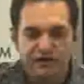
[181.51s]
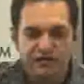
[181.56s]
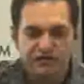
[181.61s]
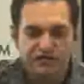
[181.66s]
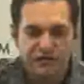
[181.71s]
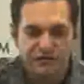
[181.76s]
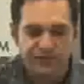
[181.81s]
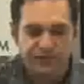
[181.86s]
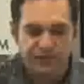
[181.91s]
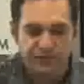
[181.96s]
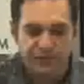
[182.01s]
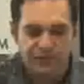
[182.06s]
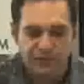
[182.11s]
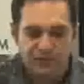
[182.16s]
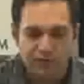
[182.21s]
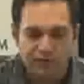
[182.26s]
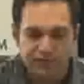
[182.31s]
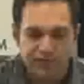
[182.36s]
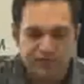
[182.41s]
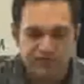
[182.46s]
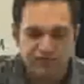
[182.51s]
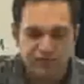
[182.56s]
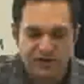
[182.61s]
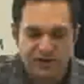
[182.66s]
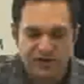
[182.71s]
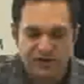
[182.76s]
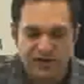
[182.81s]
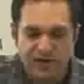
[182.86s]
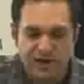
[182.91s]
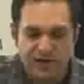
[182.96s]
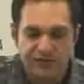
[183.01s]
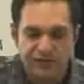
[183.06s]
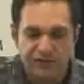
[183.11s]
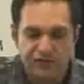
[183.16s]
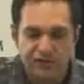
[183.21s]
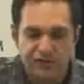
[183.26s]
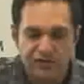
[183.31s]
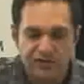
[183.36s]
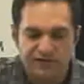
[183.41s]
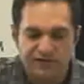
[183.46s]
Nutrifruit Group, they trade on the
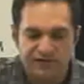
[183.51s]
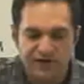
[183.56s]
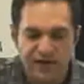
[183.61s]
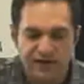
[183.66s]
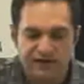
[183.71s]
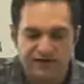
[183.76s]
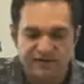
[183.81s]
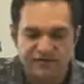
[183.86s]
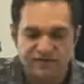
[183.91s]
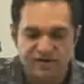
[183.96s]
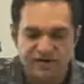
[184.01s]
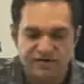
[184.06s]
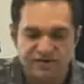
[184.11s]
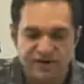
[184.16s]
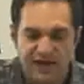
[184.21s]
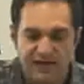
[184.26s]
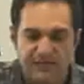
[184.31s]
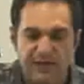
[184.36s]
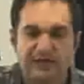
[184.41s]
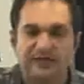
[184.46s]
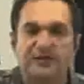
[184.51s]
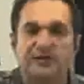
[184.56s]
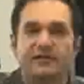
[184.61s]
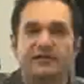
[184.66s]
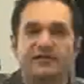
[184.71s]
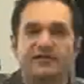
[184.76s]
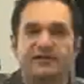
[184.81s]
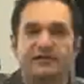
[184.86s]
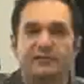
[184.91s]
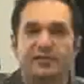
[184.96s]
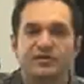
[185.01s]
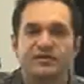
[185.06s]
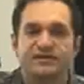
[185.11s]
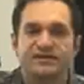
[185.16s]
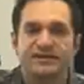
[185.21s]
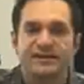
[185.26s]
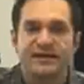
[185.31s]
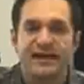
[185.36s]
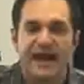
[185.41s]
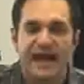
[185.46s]
New York Stock Exchange Amex under the symbol
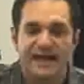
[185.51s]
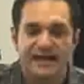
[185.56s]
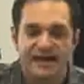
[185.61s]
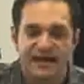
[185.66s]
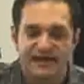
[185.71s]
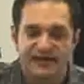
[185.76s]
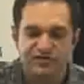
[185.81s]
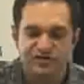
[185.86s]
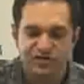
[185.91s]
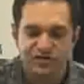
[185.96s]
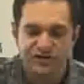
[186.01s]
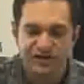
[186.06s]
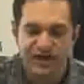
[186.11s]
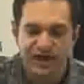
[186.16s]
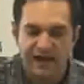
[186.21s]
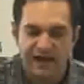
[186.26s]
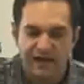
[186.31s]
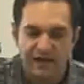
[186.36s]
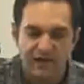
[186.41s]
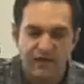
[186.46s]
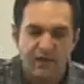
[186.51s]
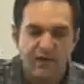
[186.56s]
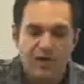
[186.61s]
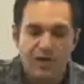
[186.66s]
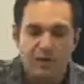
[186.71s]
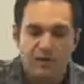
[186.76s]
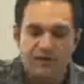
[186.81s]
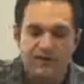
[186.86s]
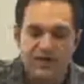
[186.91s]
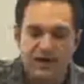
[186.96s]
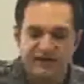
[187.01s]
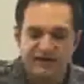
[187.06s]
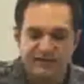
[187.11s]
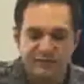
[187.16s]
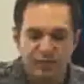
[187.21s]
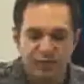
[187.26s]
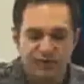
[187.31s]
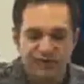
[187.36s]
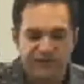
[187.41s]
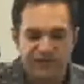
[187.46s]
CNGL. We've got
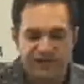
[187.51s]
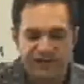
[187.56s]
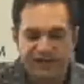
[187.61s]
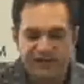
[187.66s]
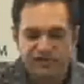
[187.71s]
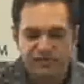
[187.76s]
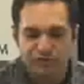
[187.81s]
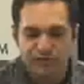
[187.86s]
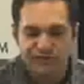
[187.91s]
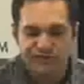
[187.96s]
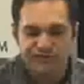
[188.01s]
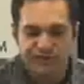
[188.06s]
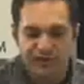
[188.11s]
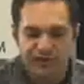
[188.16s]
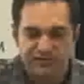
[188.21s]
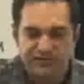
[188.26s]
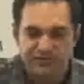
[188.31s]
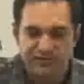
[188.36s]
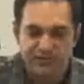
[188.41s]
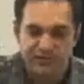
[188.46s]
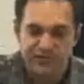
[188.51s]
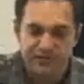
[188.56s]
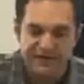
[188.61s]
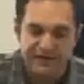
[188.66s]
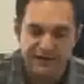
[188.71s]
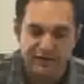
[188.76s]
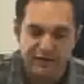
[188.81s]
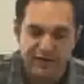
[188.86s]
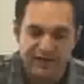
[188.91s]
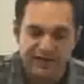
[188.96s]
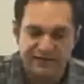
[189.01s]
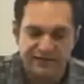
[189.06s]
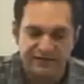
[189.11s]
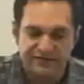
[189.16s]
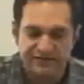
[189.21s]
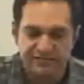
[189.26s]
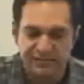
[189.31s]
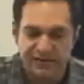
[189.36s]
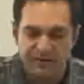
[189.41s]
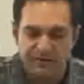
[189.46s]
some more financial results for the year
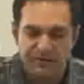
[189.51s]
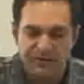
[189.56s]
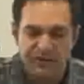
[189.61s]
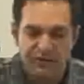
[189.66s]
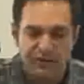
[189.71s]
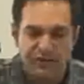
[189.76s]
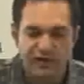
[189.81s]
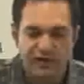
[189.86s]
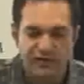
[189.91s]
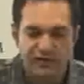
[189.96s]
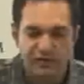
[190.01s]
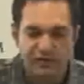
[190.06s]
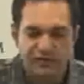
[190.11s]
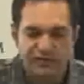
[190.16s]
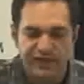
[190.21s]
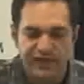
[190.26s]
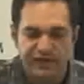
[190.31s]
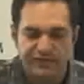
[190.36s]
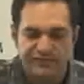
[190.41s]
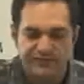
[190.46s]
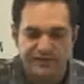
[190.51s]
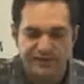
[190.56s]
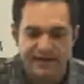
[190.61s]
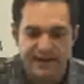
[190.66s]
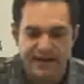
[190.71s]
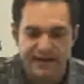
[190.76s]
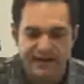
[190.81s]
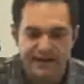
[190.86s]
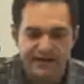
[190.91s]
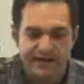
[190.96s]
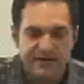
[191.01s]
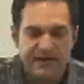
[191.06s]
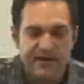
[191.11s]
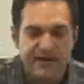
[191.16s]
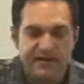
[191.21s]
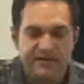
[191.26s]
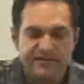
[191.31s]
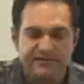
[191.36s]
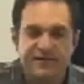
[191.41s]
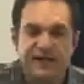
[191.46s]
ended September 30th, 2009.
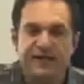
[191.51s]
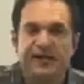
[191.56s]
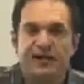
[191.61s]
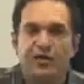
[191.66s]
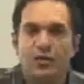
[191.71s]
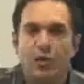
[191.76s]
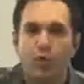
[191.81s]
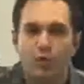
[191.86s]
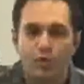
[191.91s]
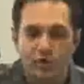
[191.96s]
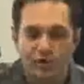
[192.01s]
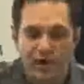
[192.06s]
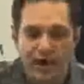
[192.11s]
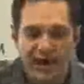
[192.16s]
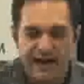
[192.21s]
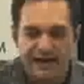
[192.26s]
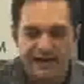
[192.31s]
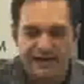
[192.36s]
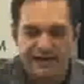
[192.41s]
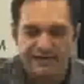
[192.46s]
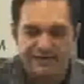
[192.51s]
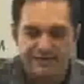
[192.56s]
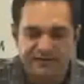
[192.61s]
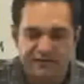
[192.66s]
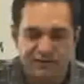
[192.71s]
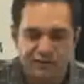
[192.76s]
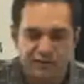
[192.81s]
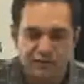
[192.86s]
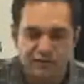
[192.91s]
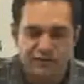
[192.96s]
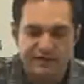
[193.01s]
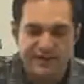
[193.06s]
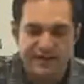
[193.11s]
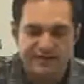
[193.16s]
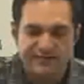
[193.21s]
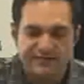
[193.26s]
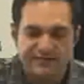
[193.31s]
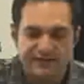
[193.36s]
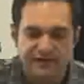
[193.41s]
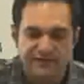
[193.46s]
Second quarter highlights include
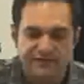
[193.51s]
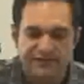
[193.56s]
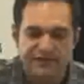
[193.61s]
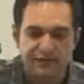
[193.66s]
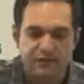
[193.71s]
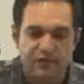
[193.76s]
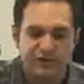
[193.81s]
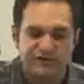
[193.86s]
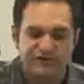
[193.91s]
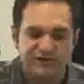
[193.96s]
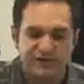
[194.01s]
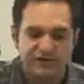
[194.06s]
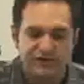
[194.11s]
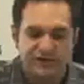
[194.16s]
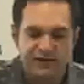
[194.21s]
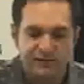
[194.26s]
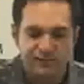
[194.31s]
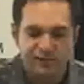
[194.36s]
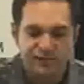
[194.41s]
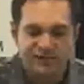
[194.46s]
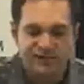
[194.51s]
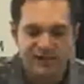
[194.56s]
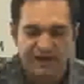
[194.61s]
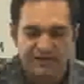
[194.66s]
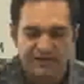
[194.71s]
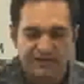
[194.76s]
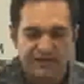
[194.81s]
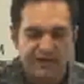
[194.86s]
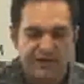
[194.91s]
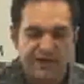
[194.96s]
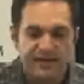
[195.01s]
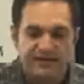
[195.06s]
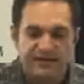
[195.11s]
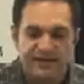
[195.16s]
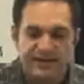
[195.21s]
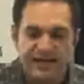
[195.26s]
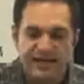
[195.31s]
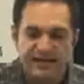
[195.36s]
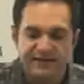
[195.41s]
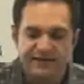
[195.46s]
net sales increased 17%
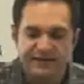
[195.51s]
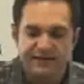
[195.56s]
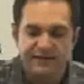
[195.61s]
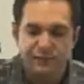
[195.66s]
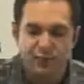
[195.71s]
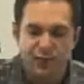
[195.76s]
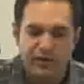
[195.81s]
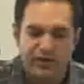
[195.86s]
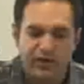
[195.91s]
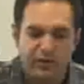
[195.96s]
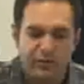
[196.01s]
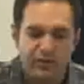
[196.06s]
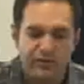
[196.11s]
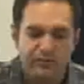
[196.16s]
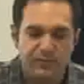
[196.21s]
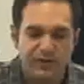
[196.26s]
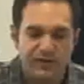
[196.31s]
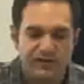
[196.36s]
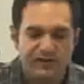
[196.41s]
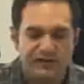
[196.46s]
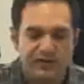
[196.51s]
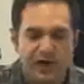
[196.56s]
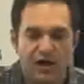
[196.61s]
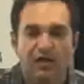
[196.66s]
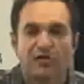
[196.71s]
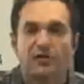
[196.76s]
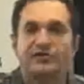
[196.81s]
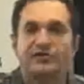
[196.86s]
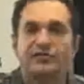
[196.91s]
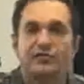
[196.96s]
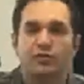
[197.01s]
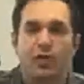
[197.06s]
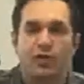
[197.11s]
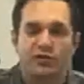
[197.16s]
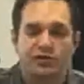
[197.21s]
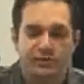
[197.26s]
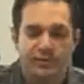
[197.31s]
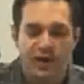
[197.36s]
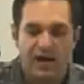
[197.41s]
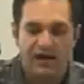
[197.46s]
to $19.3 million.
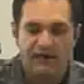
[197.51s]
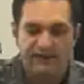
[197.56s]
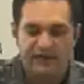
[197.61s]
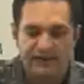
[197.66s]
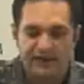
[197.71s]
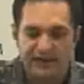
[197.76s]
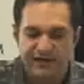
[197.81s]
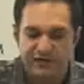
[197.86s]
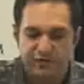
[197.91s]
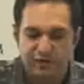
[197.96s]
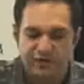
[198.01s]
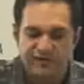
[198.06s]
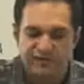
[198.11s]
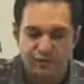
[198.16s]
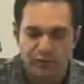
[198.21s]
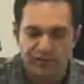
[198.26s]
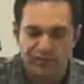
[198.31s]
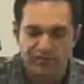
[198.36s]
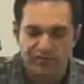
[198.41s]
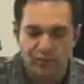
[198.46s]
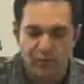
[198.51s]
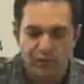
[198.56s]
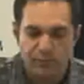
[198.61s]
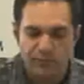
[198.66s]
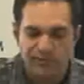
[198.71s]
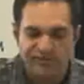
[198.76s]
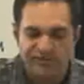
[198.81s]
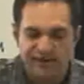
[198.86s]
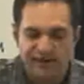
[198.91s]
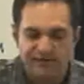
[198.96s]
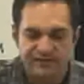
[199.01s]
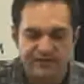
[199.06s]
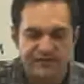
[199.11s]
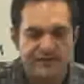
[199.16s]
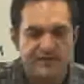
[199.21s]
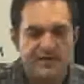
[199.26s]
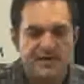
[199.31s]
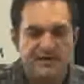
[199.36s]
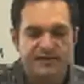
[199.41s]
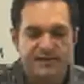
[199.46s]
Gross profit increased 24%
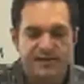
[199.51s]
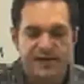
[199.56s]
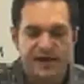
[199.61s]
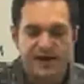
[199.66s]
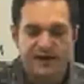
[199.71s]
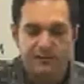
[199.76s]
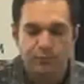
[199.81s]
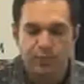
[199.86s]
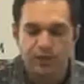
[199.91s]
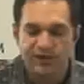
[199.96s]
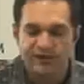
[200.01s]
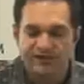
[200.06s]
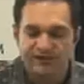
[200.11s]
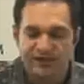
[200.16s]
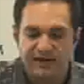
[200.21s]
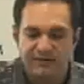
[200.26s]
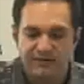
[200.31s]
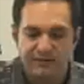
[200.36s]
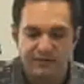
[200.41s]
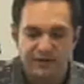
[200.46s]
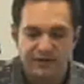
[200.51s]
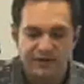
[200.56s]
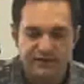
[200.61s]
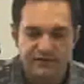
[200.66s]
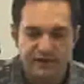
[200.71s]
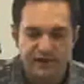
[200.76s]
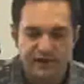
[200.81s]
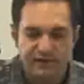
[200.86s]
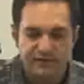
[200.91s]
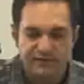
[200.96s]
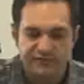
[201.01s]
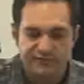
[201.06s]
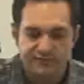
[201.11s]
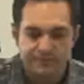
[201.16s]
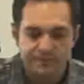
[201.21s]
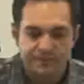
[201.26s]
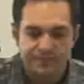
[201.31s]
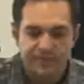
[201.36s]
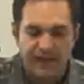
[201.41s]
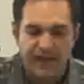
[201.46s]
to $9.7 million.
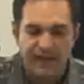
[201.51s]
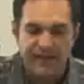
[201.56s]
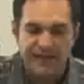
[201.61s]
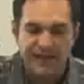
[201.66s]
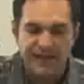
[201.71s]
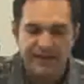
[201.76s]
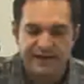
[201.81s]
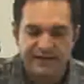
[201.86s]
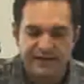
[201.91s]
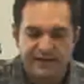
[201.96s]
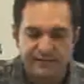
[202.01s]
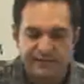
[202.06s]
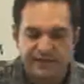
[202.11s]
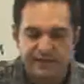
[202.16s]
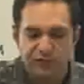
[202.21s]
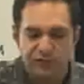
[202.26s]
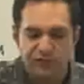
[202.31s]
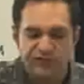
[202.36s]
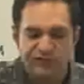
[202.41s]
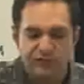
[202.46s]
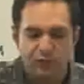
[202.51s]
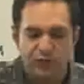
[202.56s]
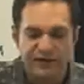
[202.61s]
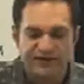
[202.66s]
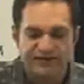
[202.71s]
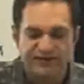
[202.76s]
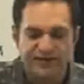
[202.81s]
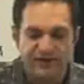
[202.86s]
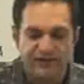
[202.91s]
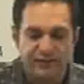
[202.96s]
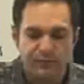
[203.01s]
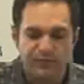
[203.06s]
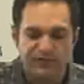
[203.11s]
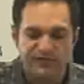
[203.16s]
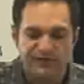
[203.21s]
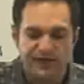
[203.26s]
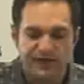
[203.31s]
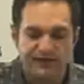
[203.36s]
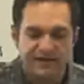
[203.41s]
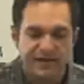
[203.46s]
And net income increased
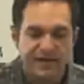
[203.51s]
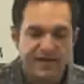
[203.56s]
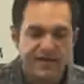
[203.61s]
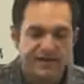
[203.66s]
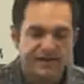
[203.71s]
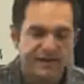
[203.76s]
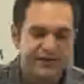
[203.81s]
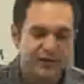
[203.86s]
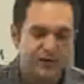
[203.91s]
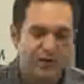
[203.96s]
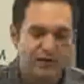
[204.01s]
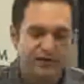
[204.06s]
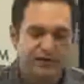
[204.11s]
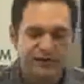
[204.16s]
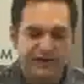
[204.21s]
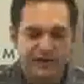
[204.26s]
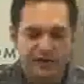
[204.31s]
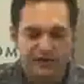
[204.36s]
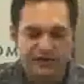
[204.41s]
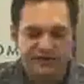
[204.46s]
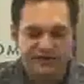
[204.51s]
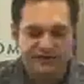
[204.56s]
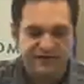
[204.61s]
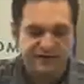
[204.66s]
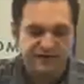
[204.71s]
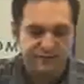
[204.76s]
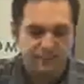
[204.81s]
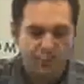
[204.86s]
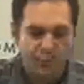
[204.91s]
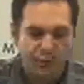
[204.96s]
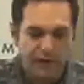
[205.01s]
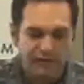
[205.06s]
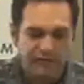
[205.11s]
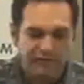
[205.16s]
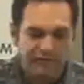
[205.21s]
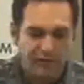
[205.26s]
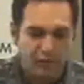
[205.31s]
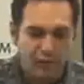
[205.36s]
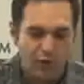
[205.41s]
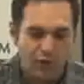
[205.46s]
27% year over year to
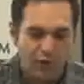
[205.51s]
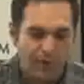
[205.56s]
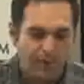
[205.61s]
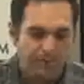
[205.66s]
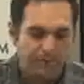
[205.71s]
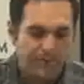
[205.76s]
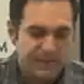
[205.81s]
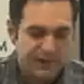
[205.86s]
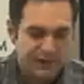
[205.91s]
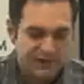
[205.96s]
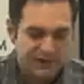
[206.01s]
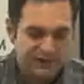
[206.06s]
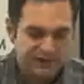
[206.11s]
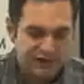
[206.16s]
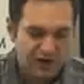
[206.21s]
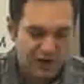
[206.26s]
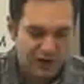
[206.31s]
$6.4 million.